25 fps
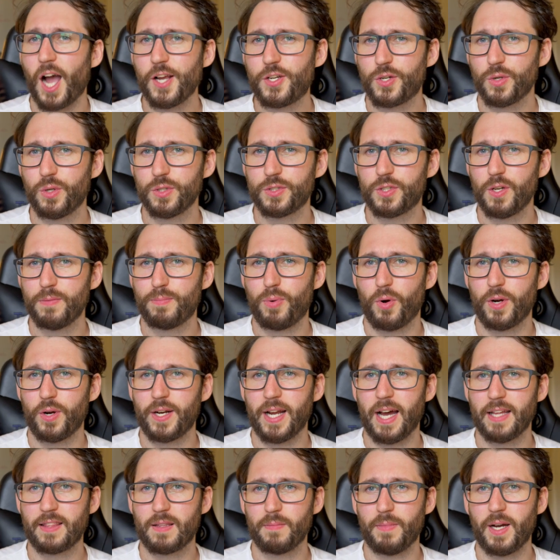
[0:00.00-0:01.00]
I should also point
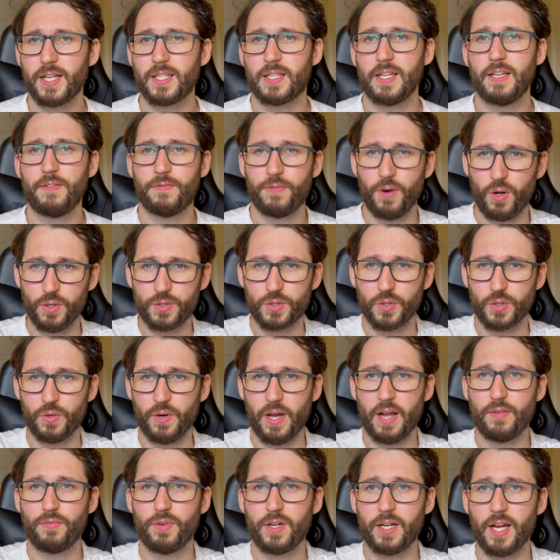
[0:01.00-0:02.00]
out that my default
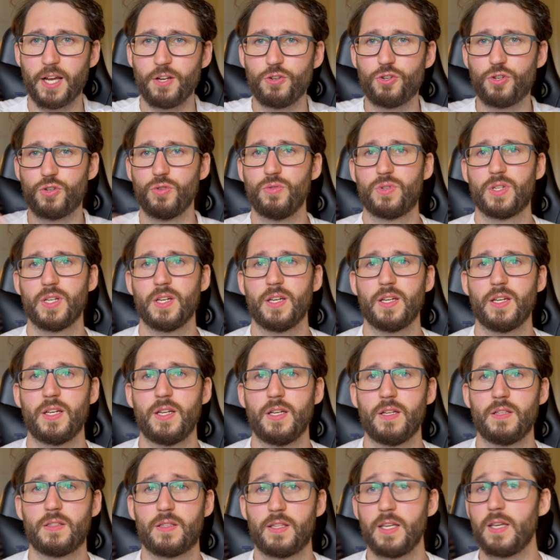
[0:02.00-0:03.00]
or everyday shooter
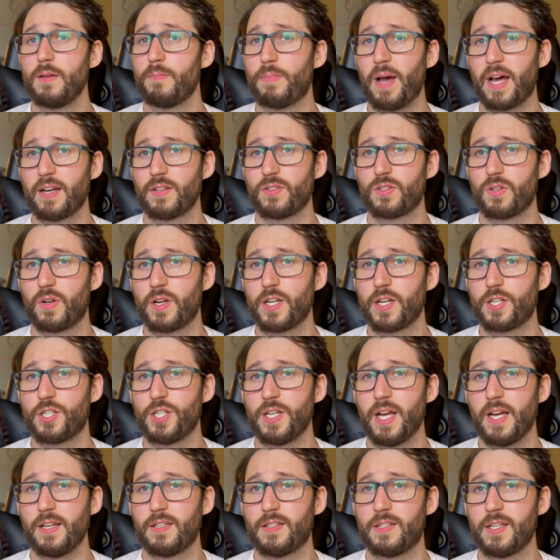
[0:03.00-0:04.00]
is the Panasonic
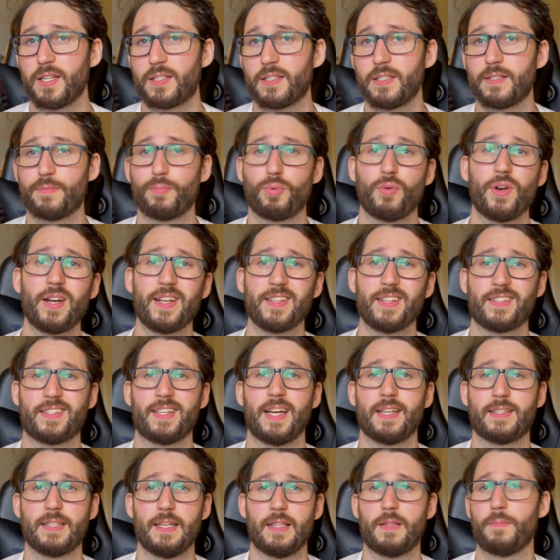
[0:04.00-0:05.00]
GH6's
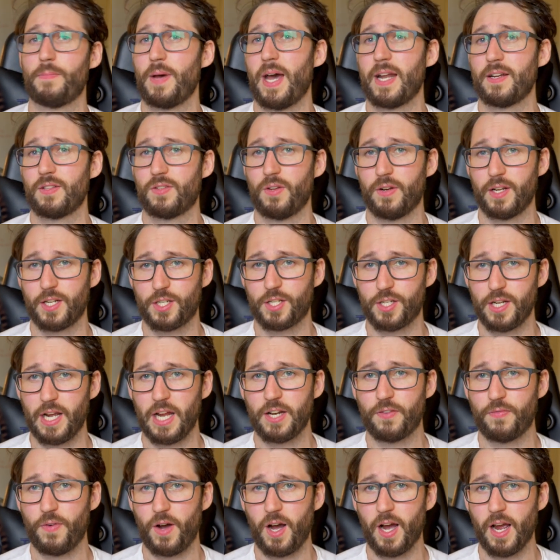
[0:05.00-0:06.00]
predecessor, the Panasonic
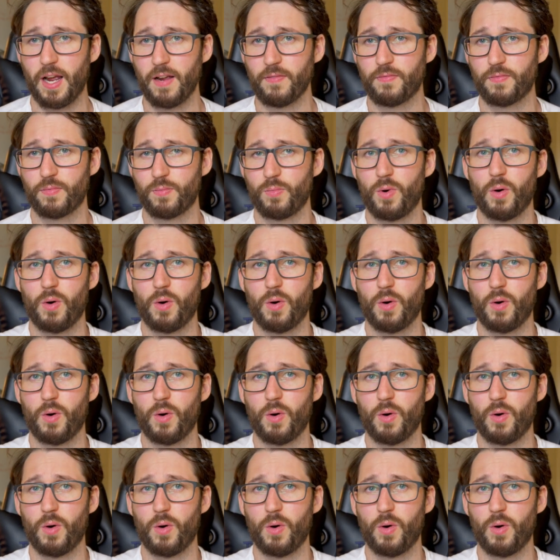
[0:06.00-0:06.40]
GH5,